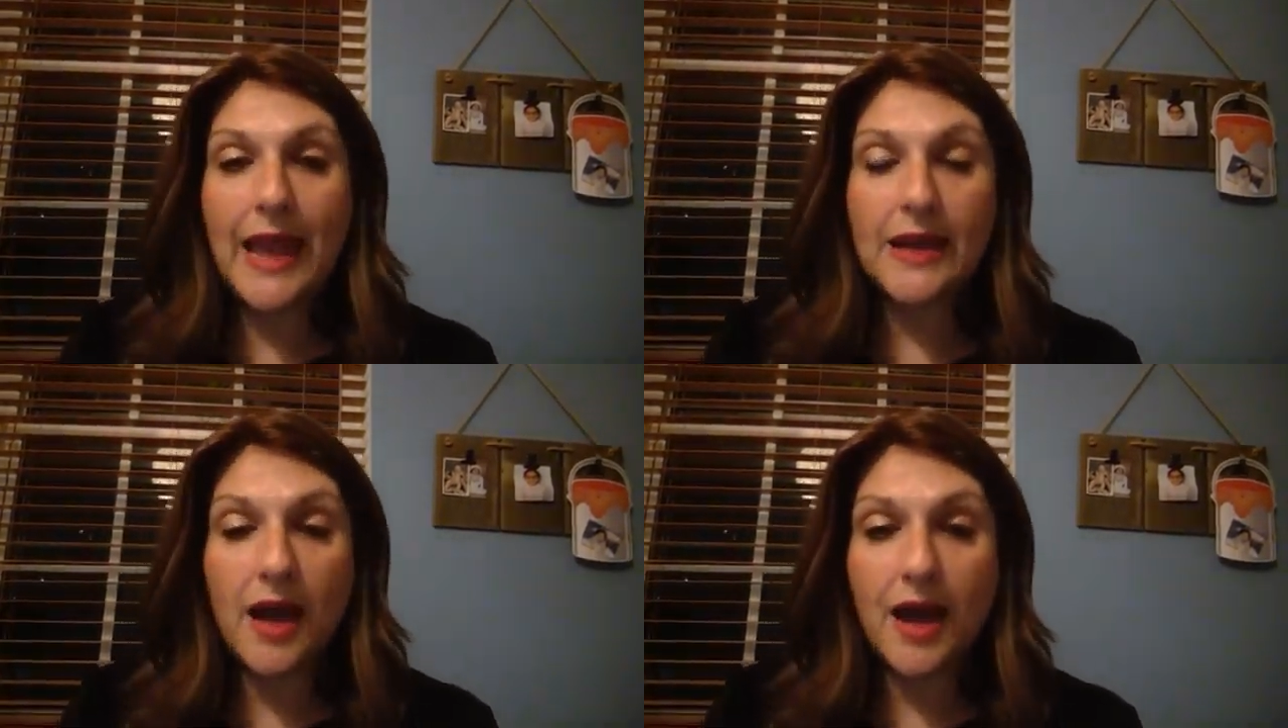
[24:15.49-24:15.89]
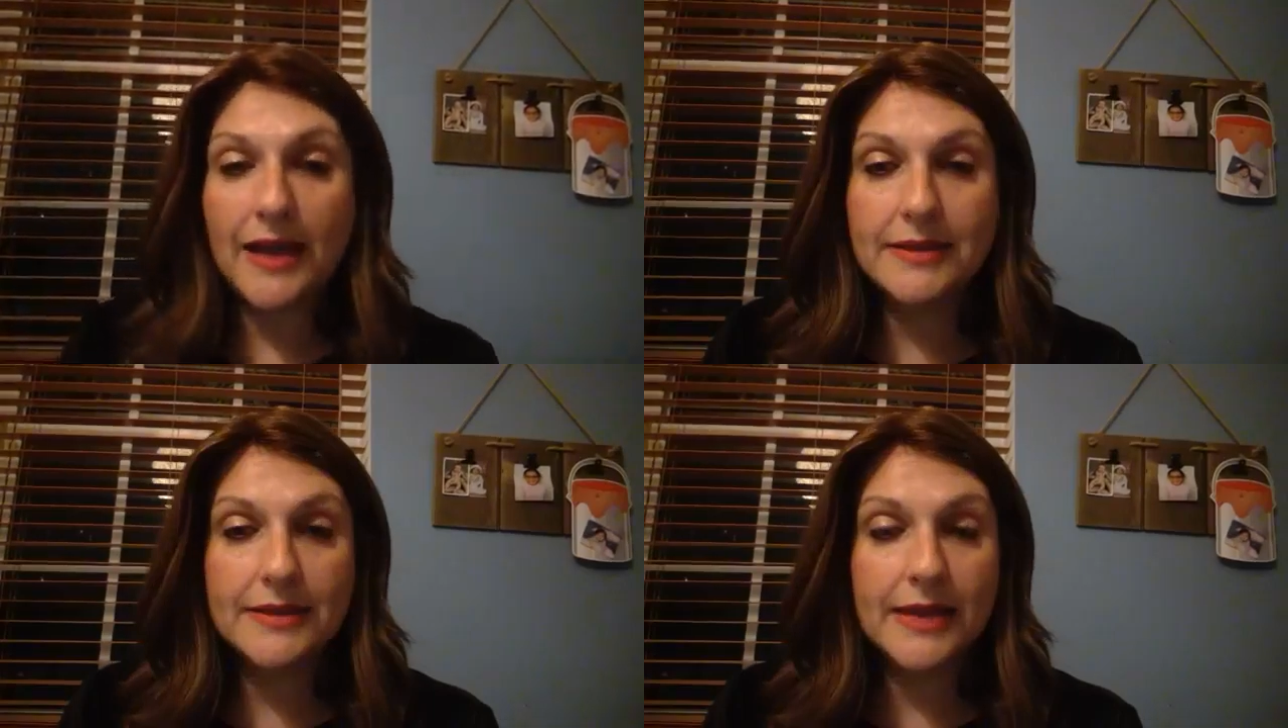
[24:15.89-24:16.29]
And
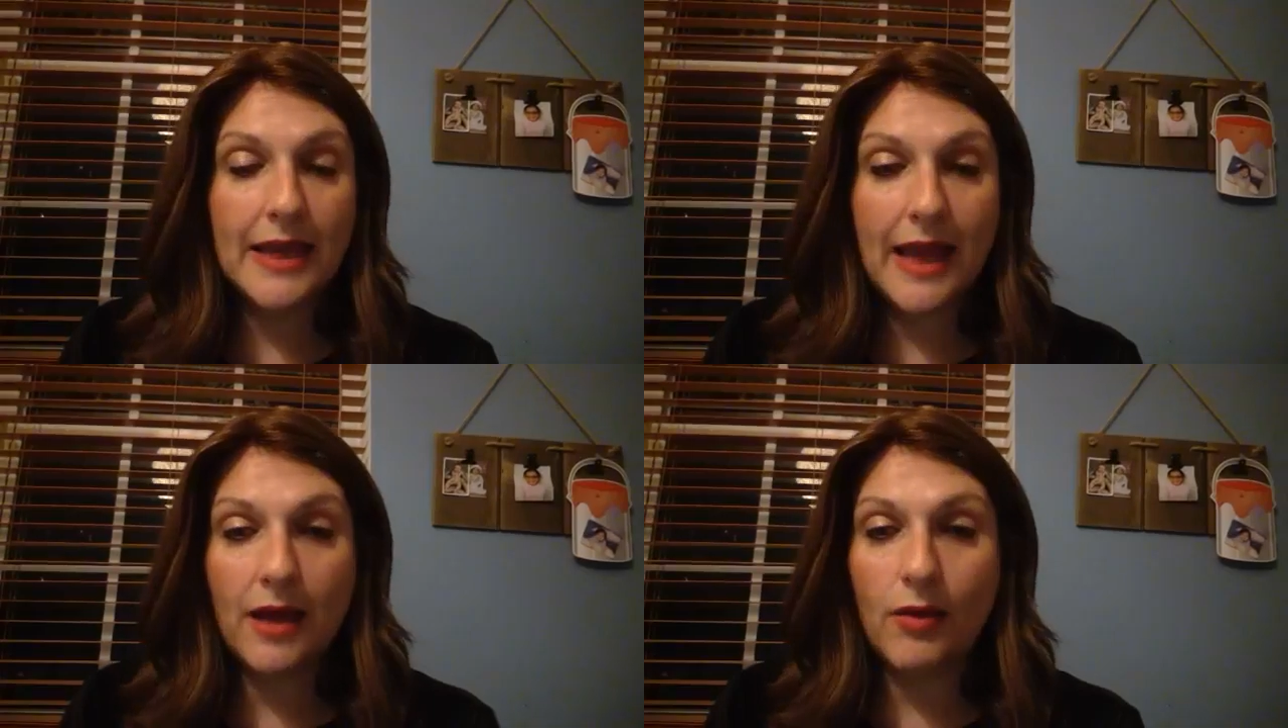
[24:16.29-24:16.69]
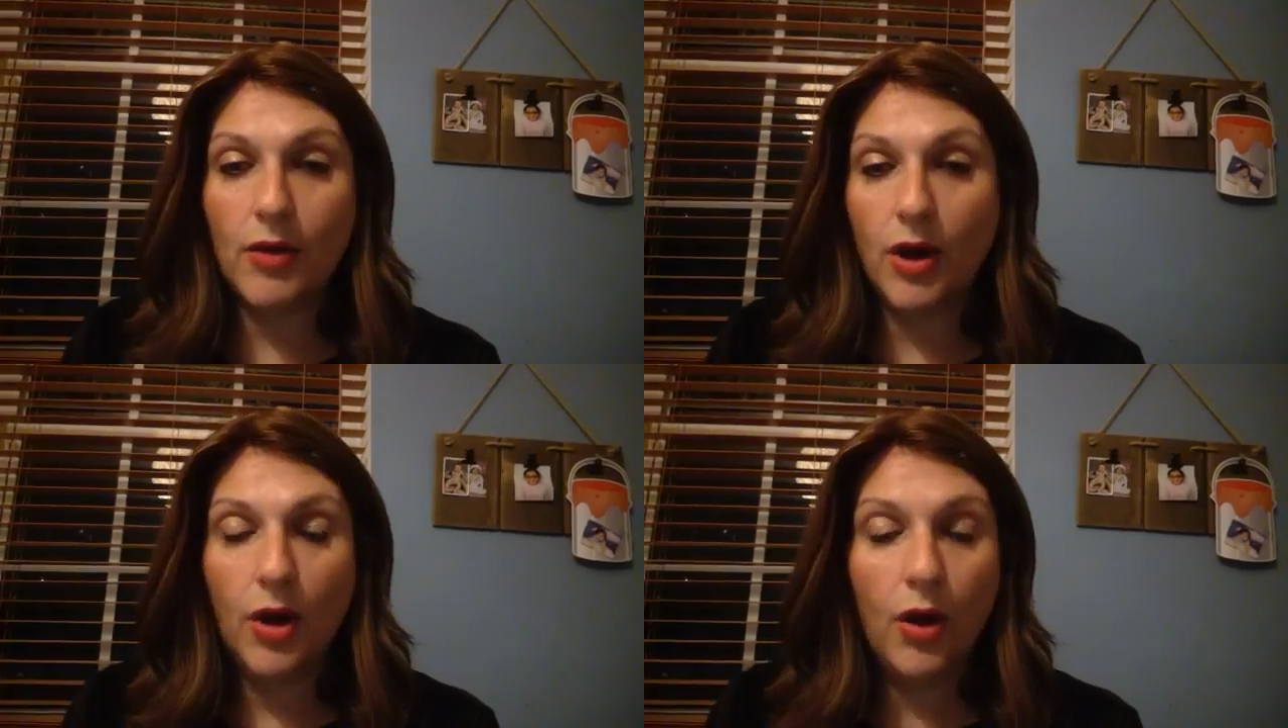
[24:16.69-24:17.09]
I sent
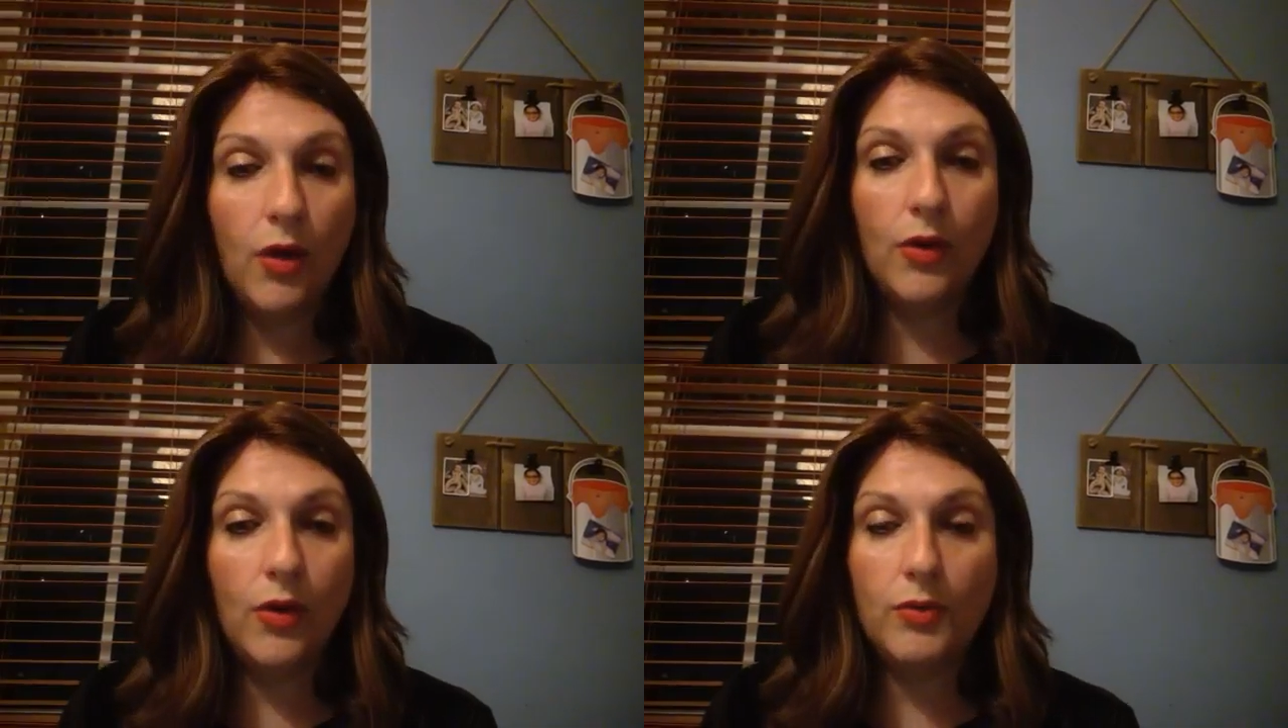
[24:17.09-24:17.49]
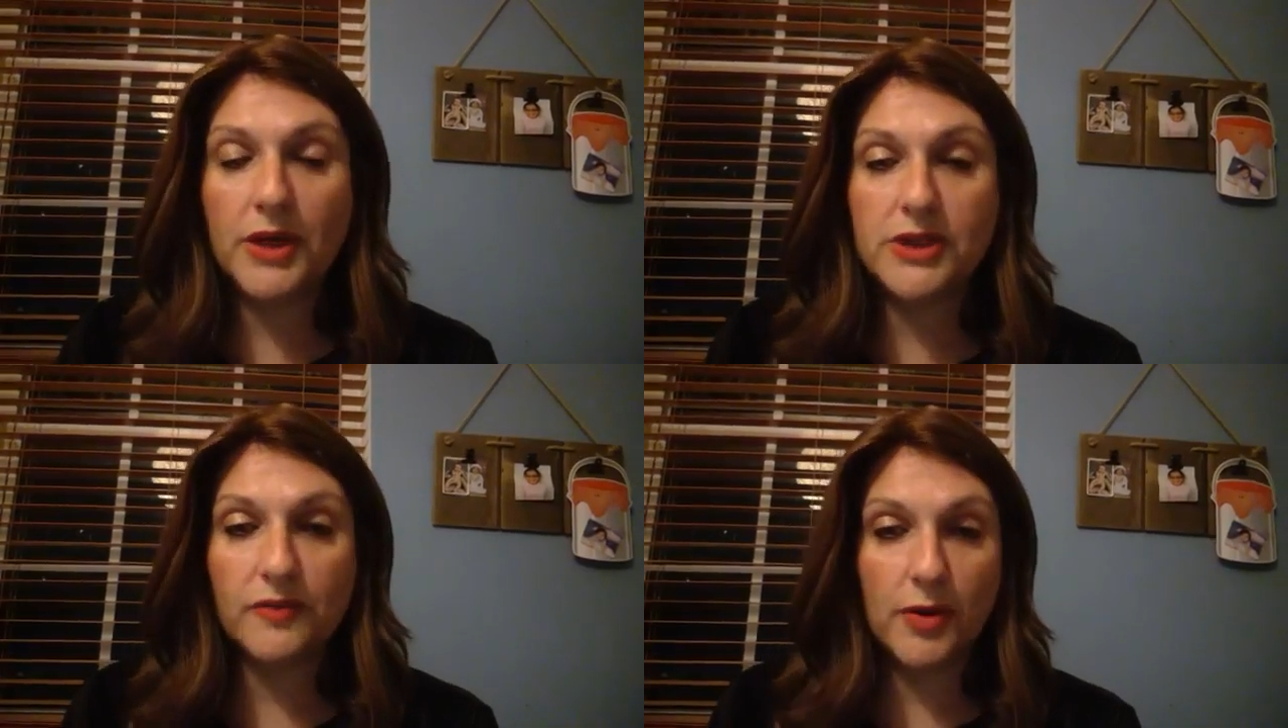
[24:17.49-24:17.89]
out a whole
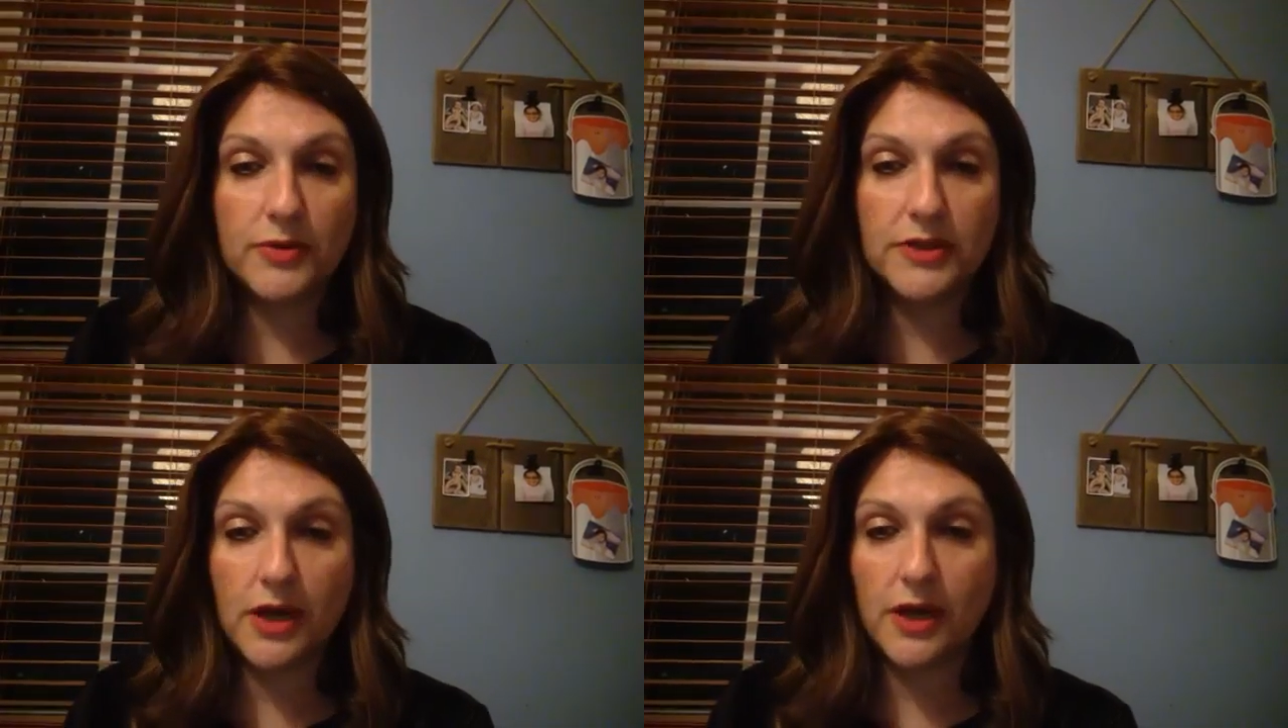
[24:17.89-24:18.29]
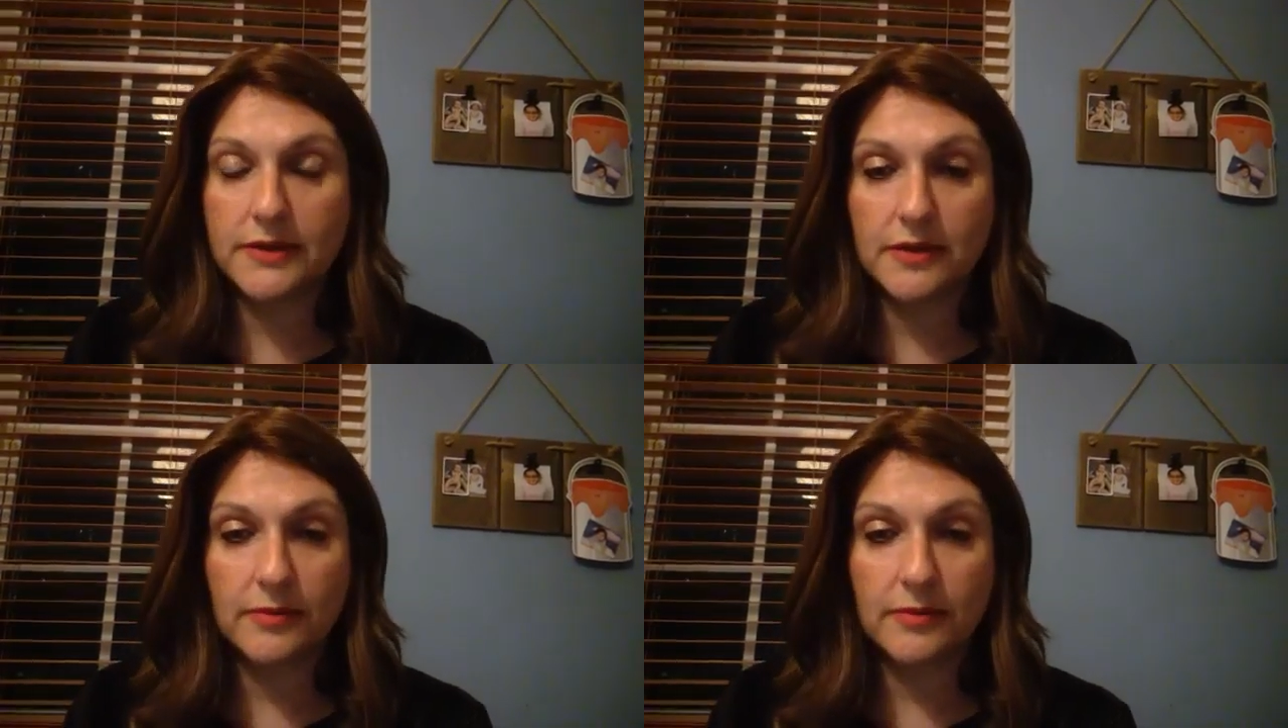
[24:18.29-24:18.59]
bunch of postcards